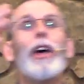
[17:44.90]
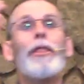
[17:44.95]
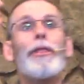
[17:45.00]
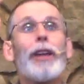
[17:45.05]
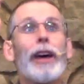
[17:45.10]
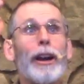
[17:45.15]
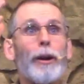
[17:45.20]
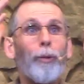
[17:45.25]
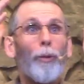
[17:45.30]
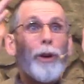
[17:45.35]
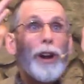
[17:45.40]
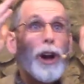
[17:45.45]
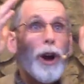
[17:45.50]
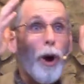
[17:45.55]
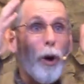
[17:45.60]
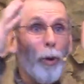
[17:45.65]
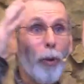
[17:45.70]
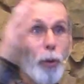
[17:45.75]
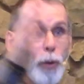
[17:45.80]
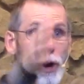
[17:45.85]
that we
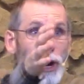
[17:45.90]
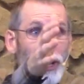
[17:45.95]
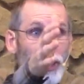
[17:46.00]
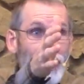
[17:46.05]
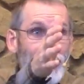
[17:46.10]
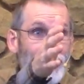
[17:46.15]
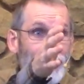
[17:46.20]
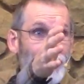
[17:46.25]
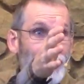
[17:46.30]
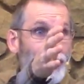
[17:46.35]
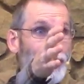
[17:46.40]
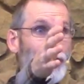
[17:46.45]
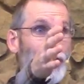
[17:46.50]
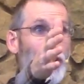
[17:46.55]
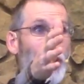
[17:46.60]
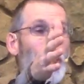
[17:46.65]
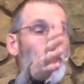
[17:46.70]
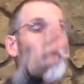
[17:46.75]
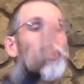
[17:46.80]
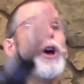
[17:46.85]
are willing to
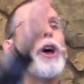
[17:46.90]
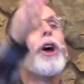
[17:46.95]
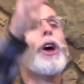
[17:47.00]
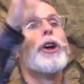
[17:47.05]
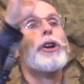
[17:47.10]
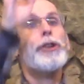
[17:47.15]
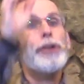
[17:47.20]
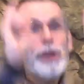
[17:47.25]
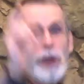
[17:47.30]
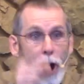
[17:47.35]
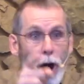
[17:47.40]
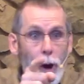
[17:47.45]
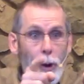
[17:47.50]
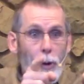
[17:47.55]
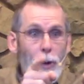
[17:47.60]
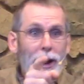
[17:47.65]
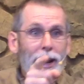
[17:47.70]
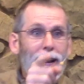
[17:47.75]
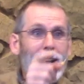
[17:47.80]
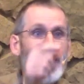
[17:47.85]
go,
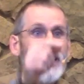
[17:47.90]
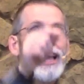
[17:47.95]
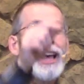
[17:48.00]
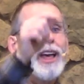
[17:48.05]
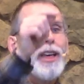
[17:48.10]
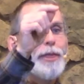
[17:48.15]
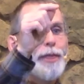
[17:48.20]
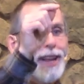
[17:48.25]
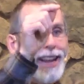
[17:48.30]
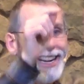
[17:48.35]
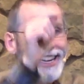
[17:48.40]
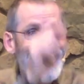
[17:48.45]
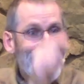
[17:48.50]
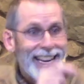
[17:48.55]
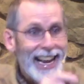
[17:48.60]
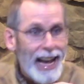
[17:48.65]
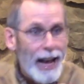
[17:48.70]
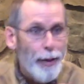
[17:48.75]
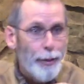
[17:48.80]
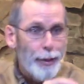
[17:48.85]
knowing that
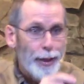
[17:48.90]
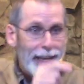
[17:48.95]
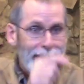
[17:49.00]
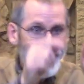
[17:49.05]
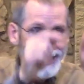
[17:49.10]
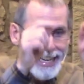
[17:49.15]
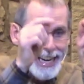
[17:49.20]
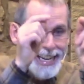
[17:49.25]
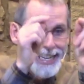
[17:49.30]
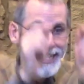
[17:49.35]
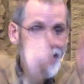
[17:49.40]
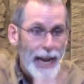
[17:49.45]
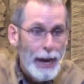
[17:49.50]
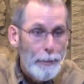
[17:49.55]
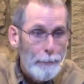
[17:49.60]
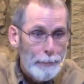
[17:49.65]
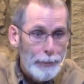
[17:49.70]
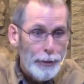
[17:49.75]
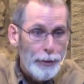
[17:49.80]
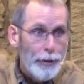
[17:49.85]
death is a
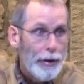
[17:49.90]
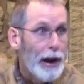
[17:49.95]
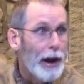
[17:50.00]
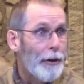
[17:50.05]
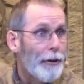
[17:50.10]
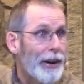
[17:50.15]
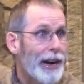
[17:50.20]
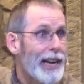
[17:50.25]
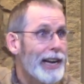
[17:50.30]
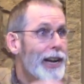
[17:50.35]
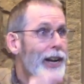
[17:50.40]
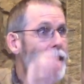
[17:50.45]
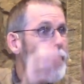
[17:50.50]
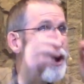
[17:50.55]
temporary,